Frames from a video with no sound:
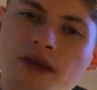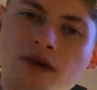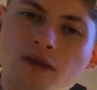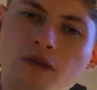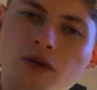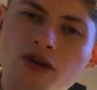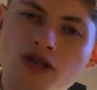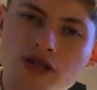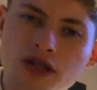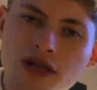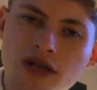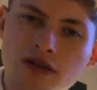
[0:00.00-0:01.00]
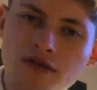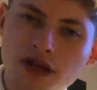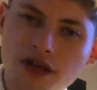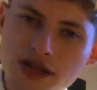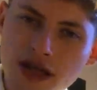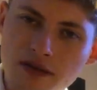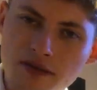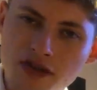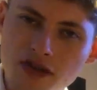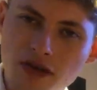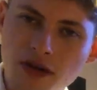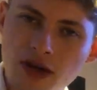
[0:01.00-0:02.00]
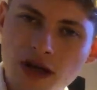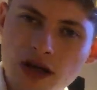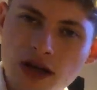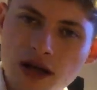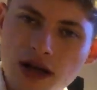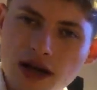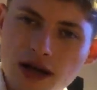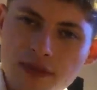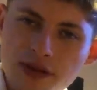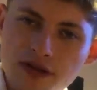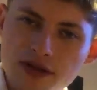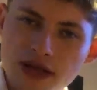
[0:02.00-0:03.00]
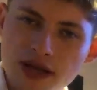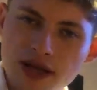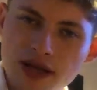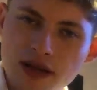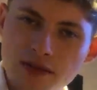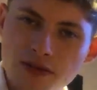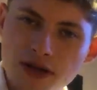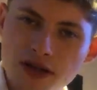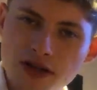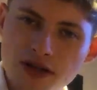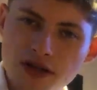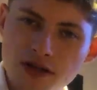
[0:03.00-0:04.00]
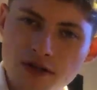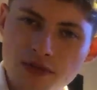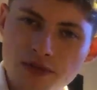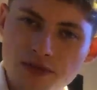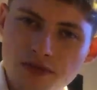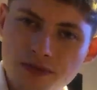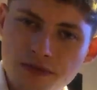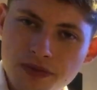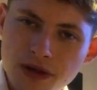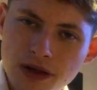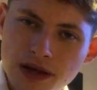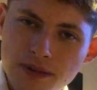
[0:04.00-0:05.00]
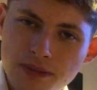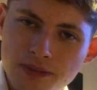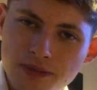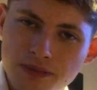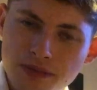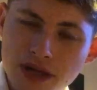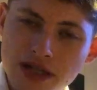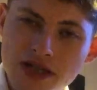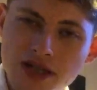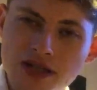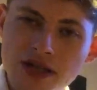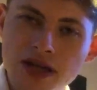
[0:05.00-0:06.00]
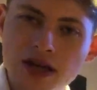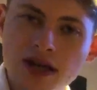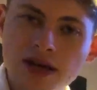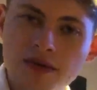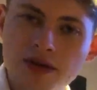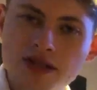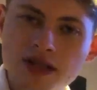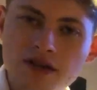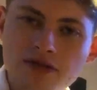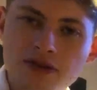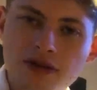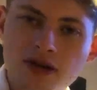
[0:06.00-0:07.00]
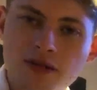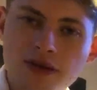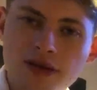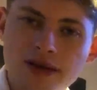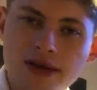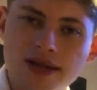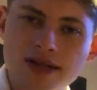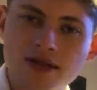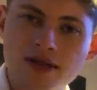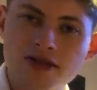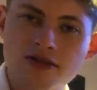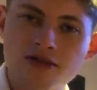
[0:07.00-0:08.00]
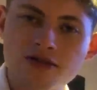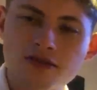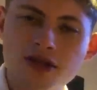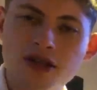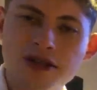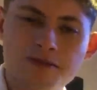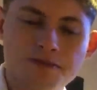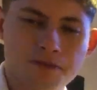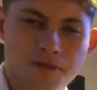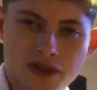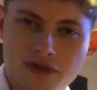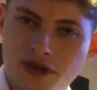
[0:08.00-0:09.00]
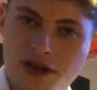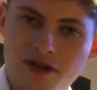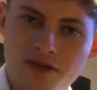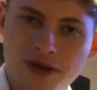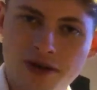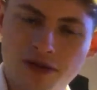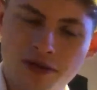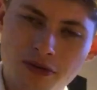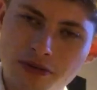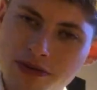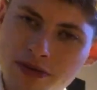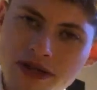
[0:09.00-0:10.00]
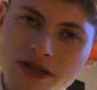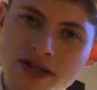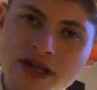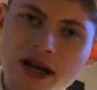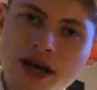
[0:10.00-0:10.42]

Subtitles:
watch the videos again for sure. Pixel saying bringing 2 ballistas in my Seraphon army against Iron Jaws on Monday. Fair enough, mate, you're probably ripping to pieces.